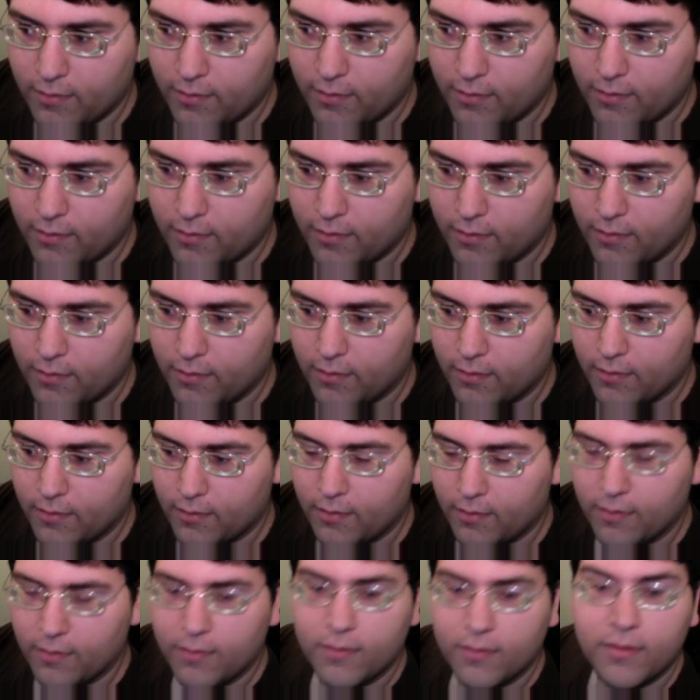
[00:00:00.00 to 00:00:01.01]

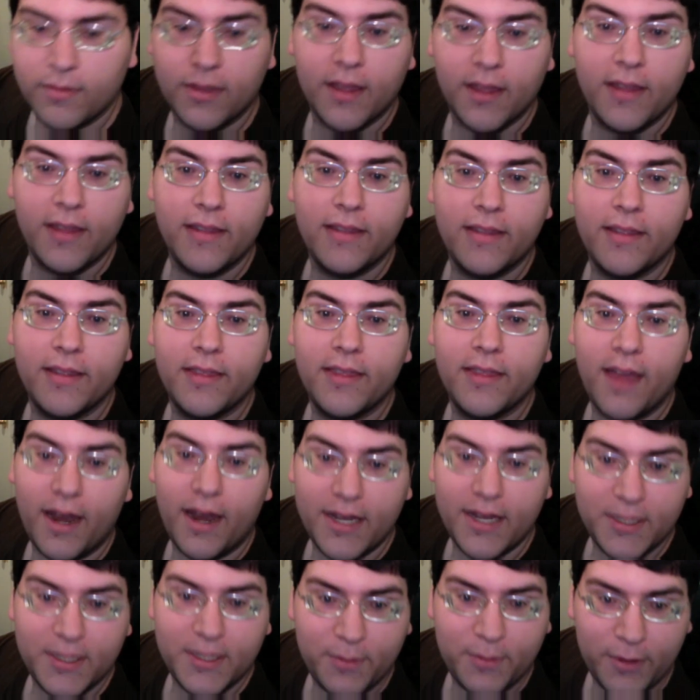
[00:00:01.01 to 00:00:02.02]
1218. That
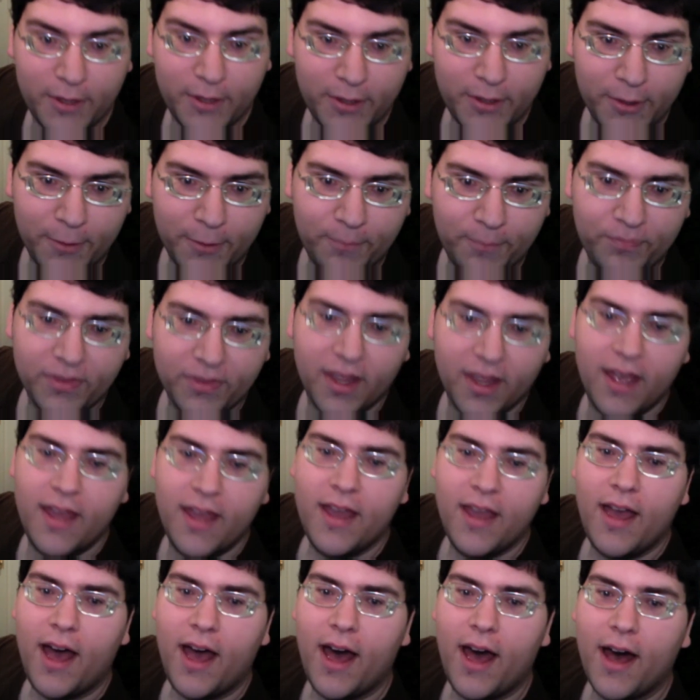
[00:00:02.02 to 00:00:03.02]
is pretty cool.
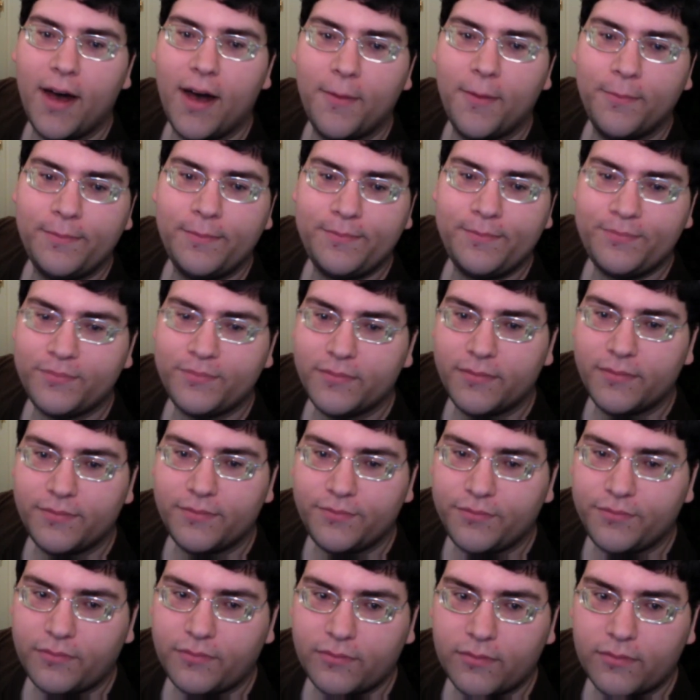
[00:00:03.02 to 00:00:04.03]
Um,
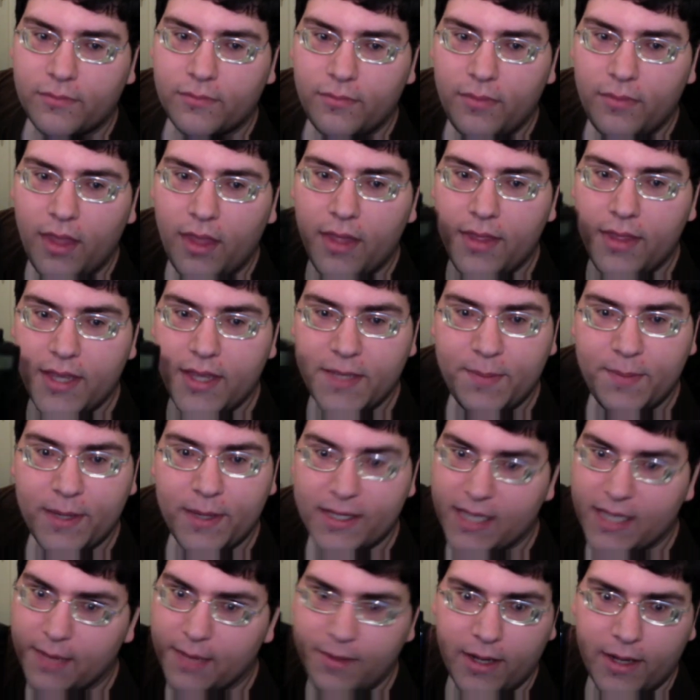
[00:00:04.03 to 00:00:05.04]
this
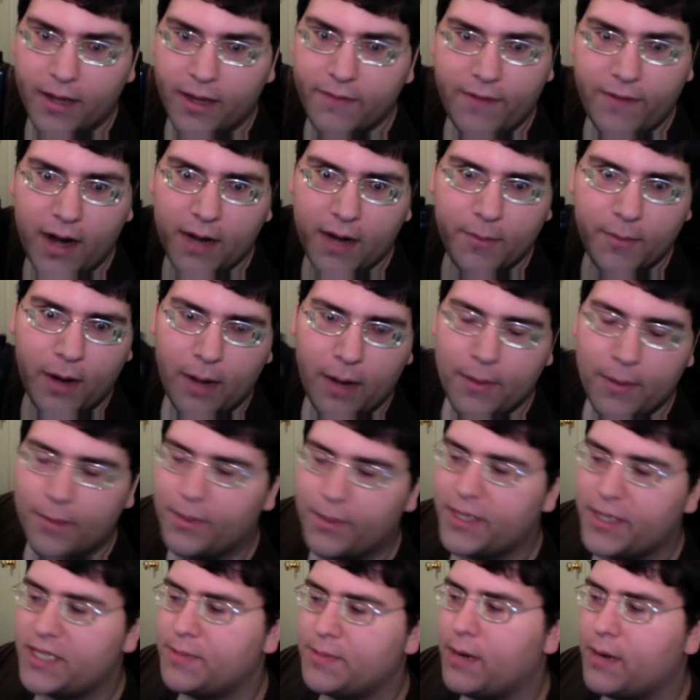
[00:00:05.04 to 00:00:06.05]
picks up, you know, our department,
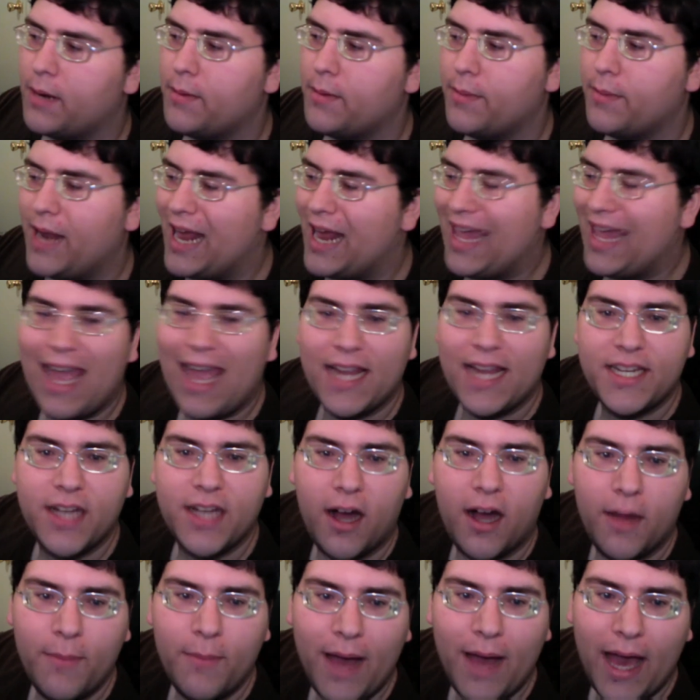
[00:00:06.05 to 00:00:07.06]
police department, but I can't
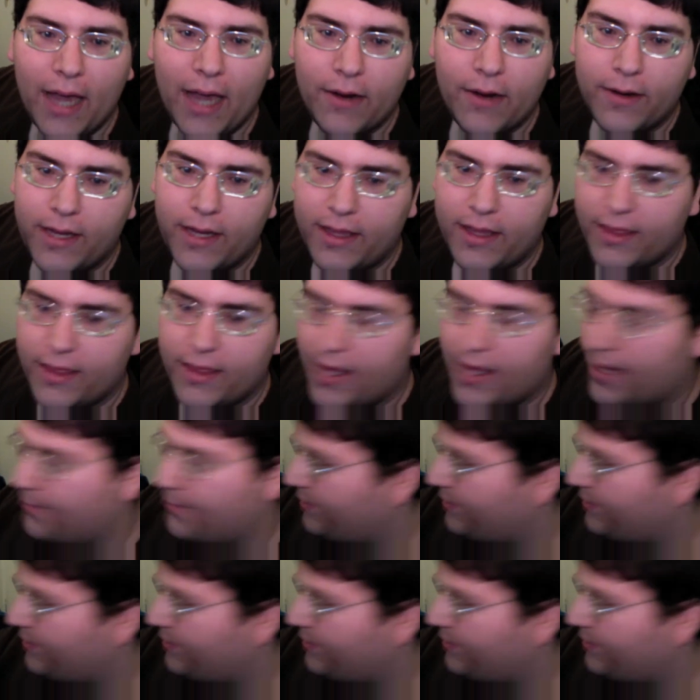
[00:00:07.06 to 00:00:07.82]
talk back or anything.